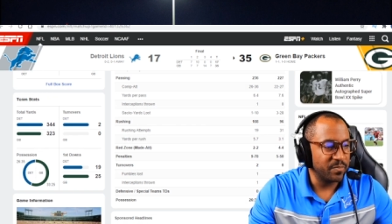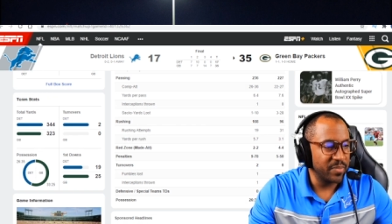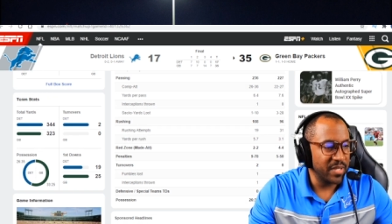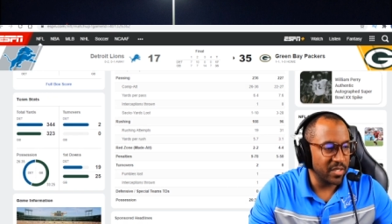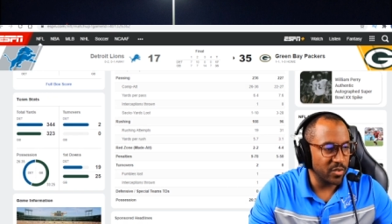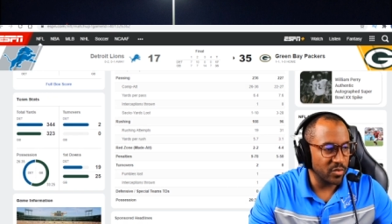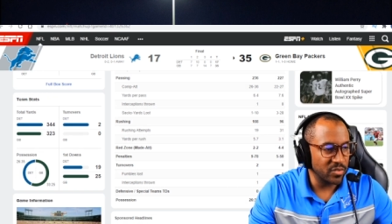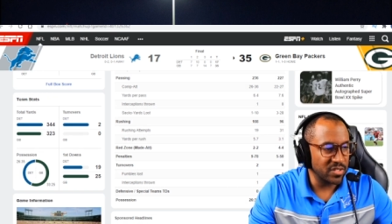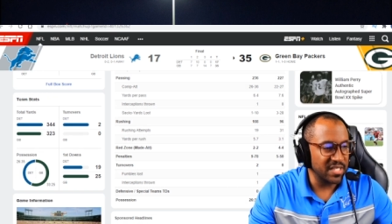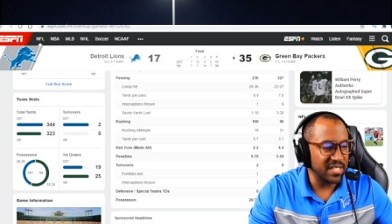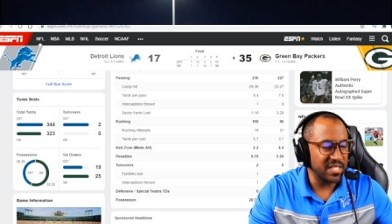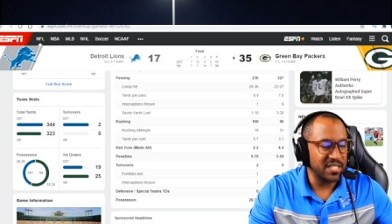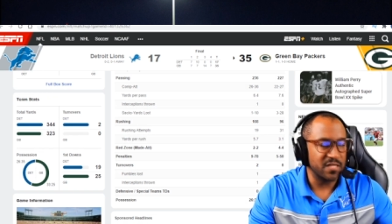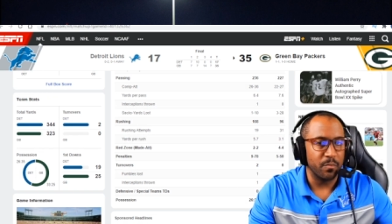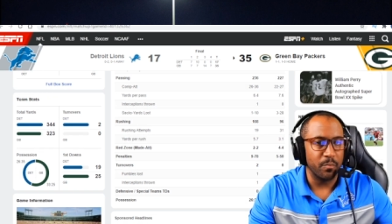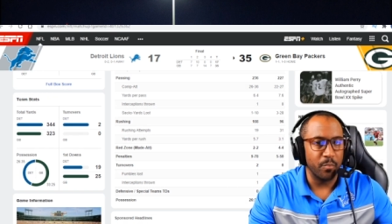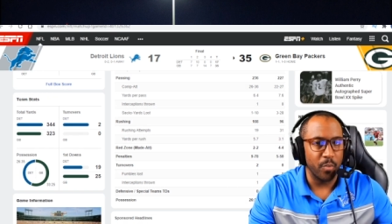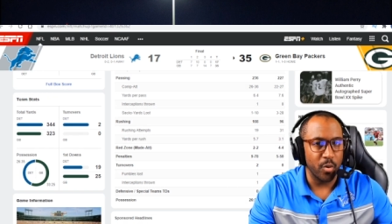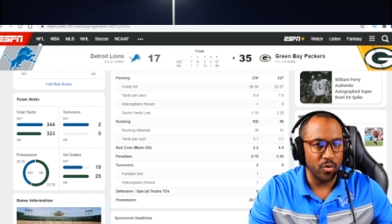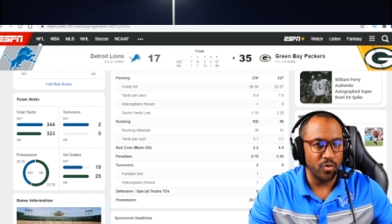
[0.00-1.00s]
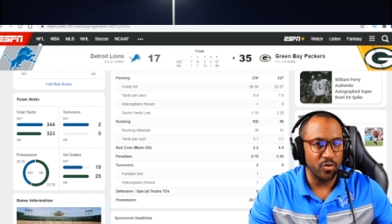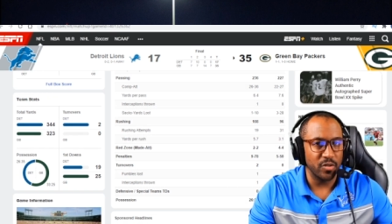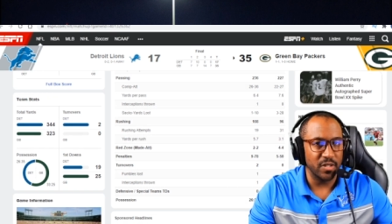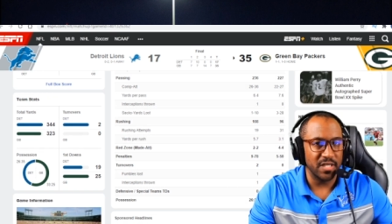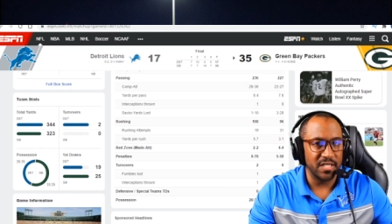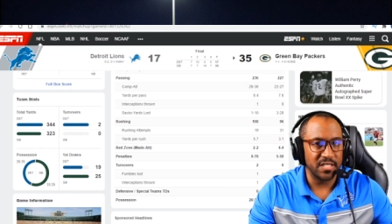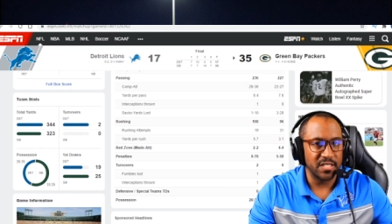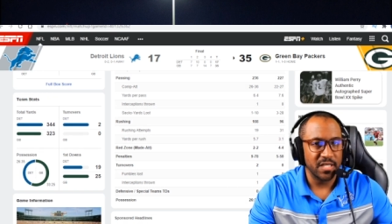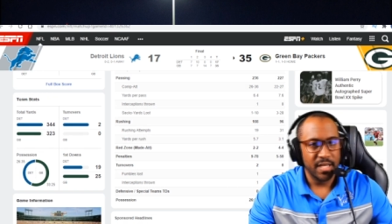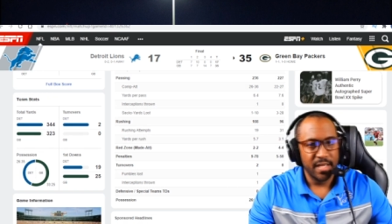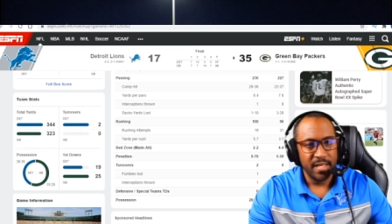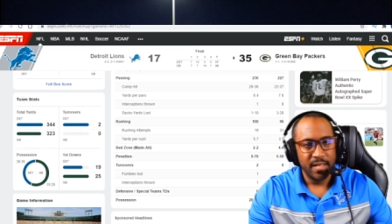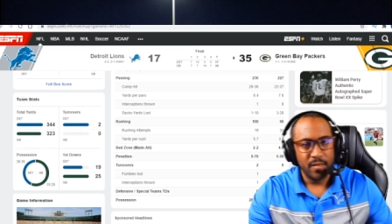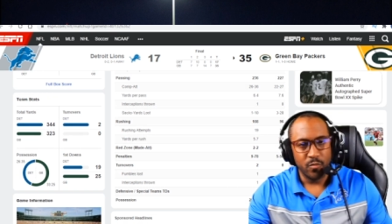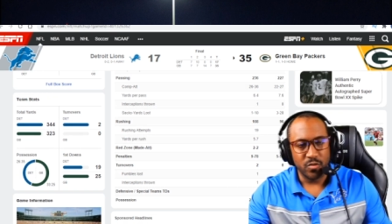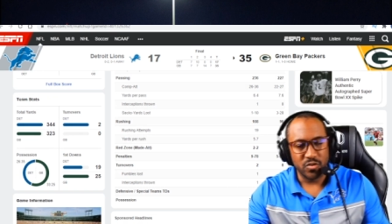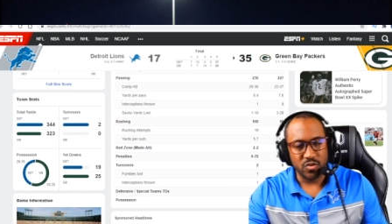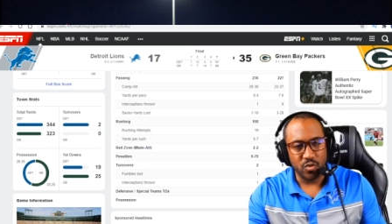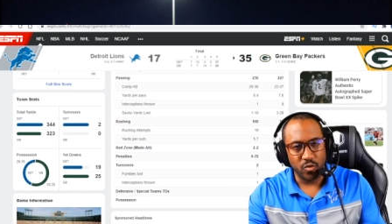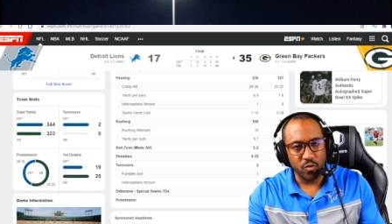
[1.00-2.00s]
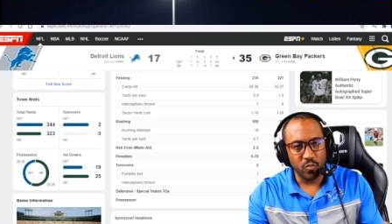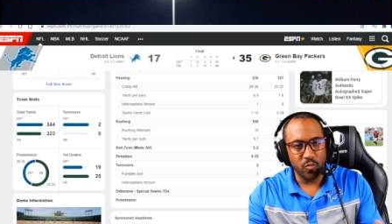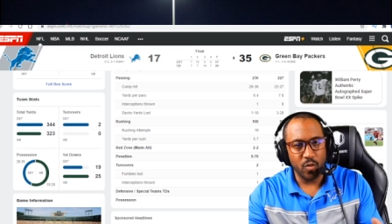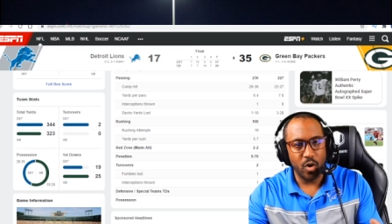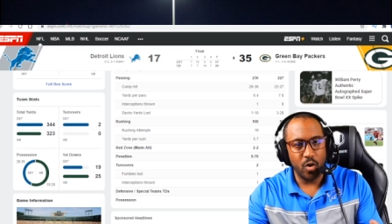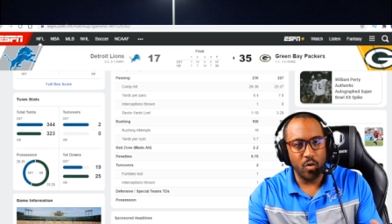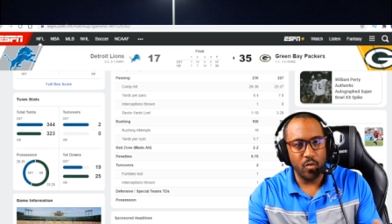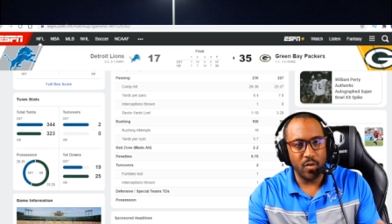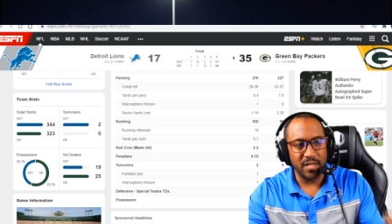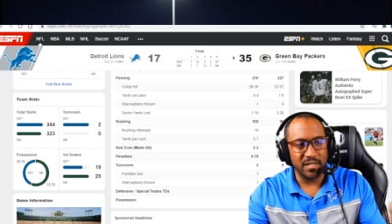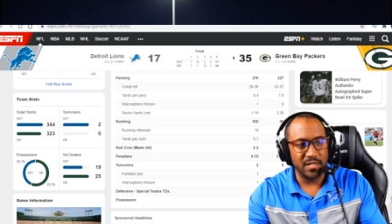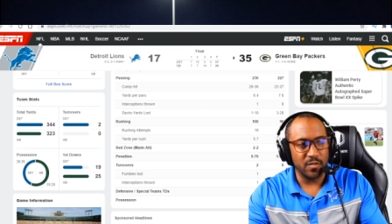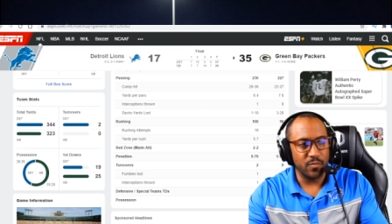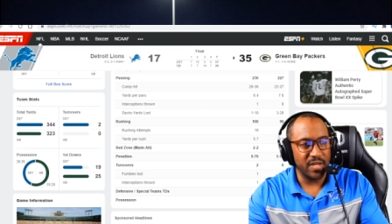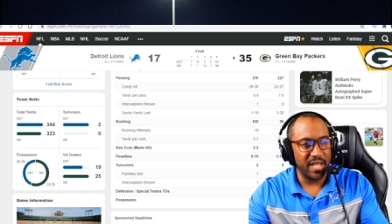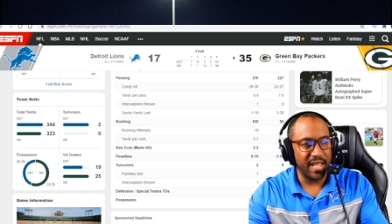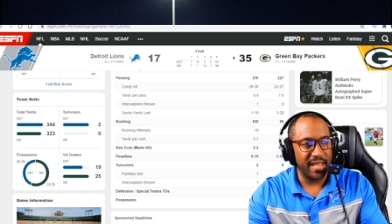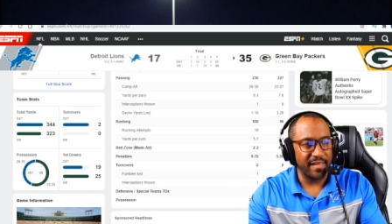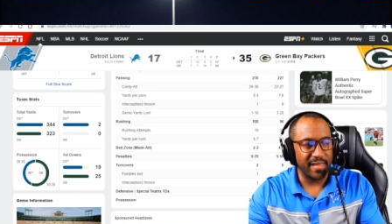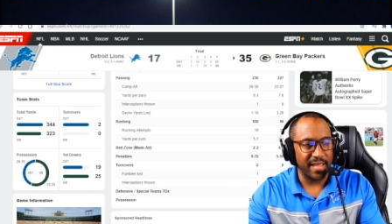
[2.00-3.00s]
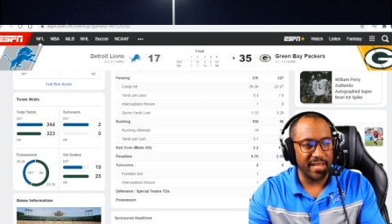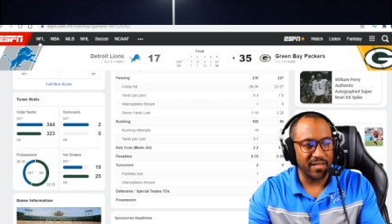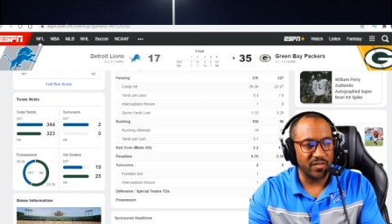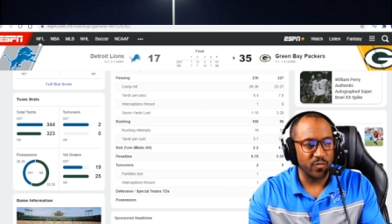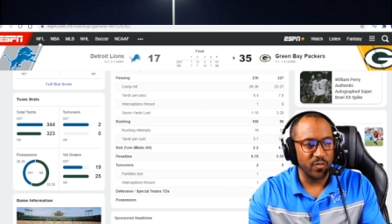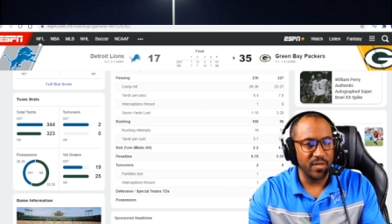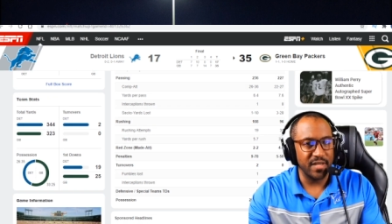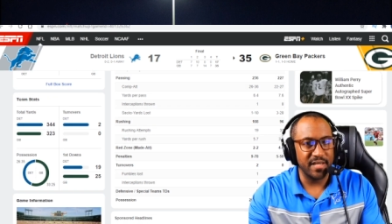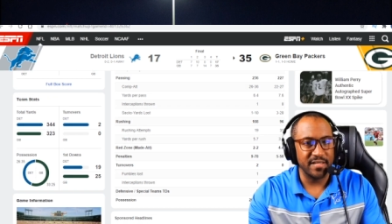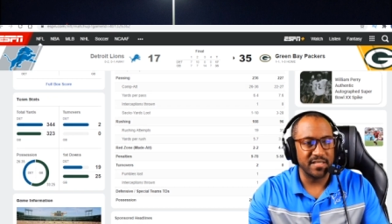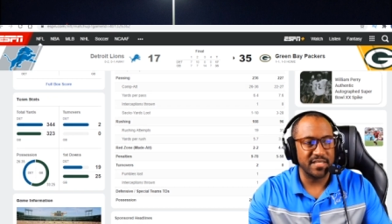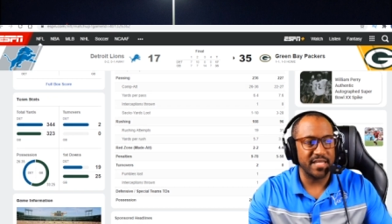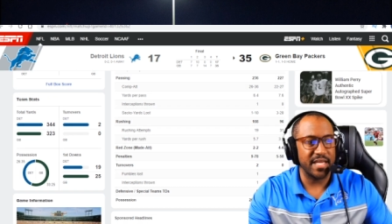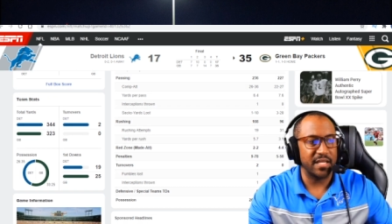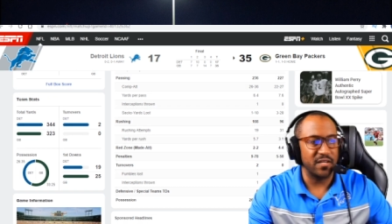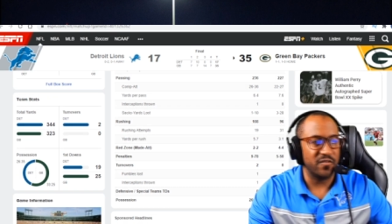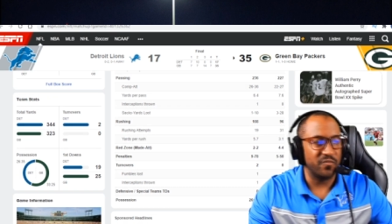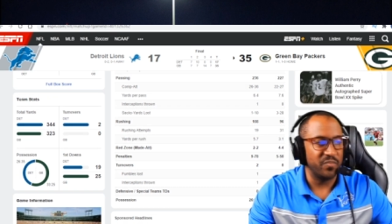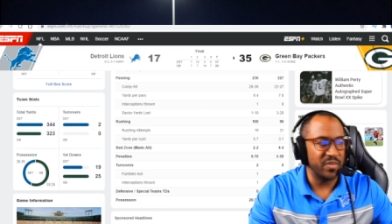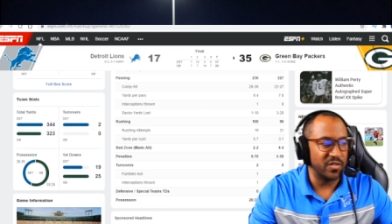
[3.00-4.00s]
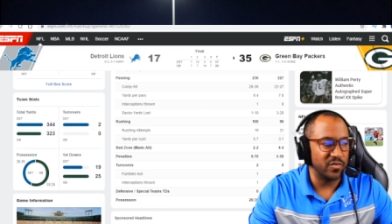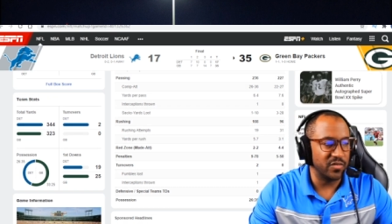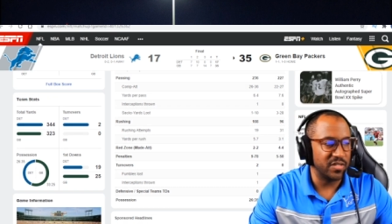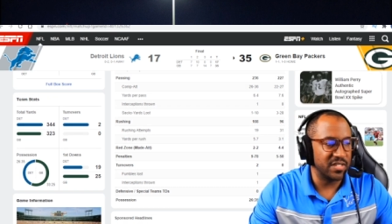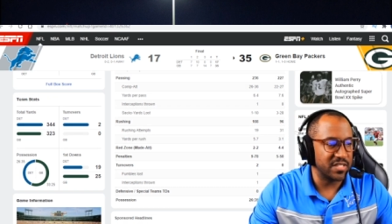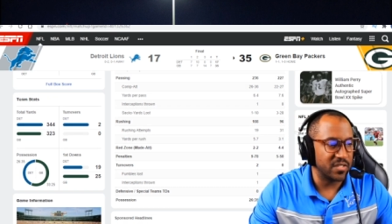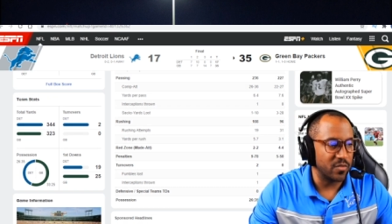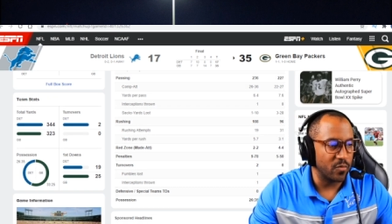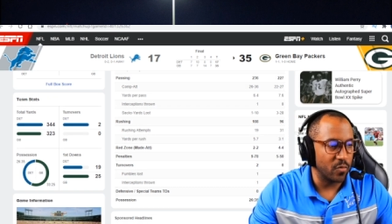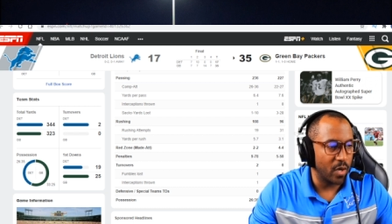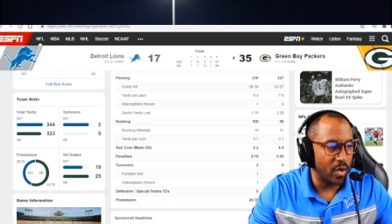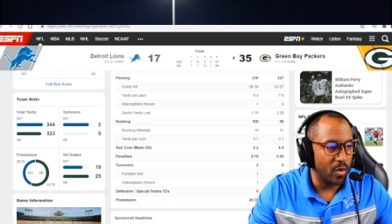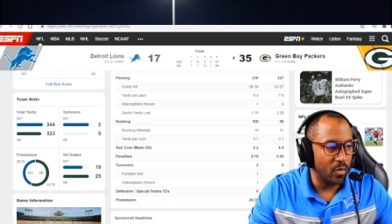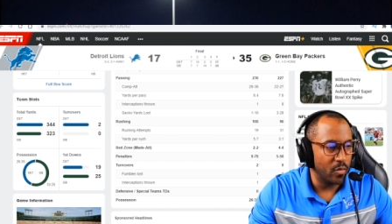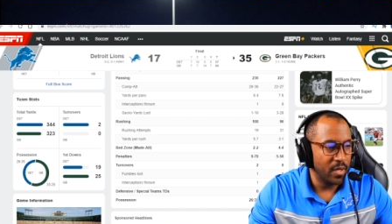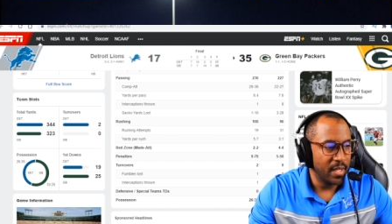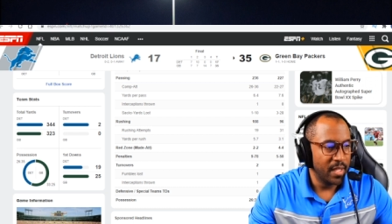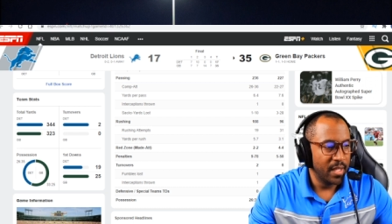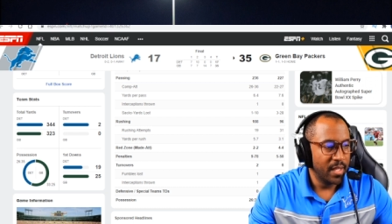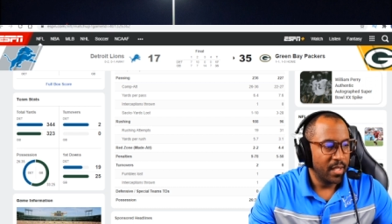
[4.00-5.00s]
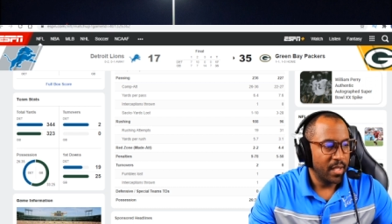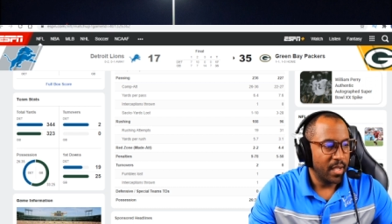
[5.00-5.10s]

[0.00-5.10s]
Penalties murdered us, was on a roll, and then we had like three consecutive penalties in a row.